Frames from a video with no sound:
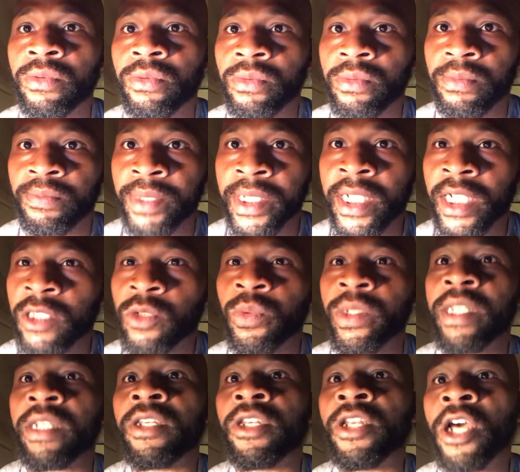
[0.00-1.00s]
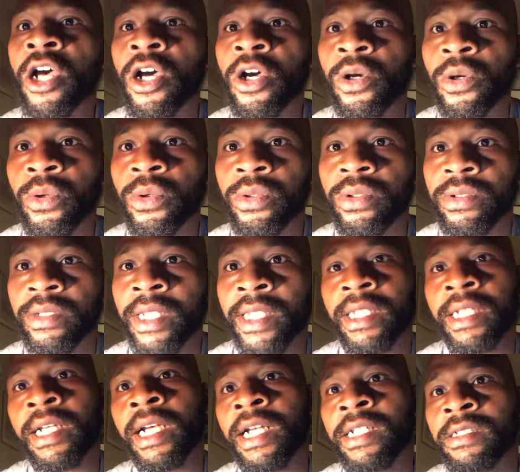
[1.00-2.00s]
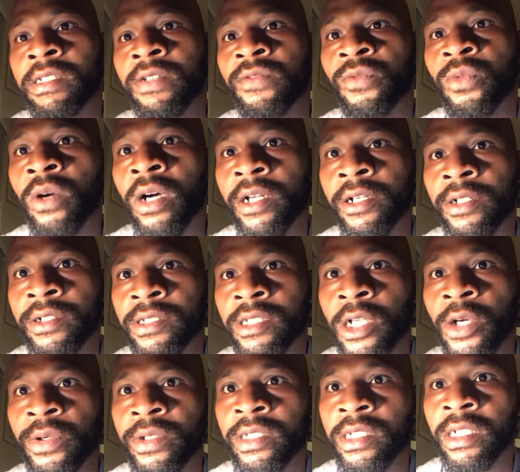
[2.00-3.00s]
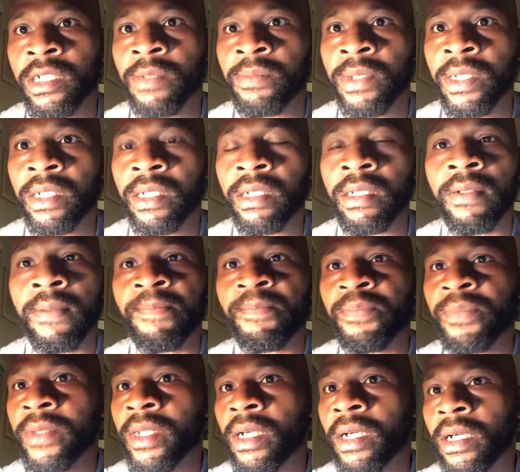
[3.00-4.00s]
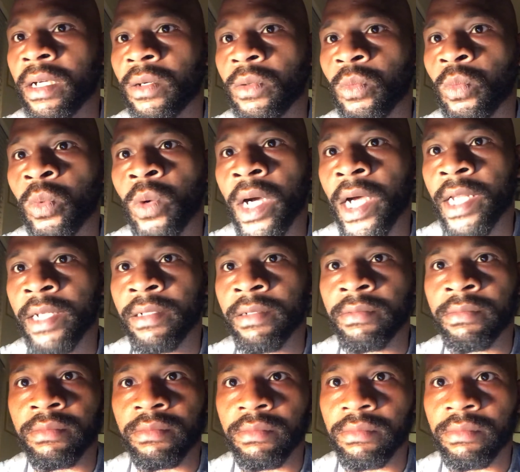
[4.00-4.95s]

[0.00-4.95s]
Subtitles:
because we know that the constant of water is always going to be one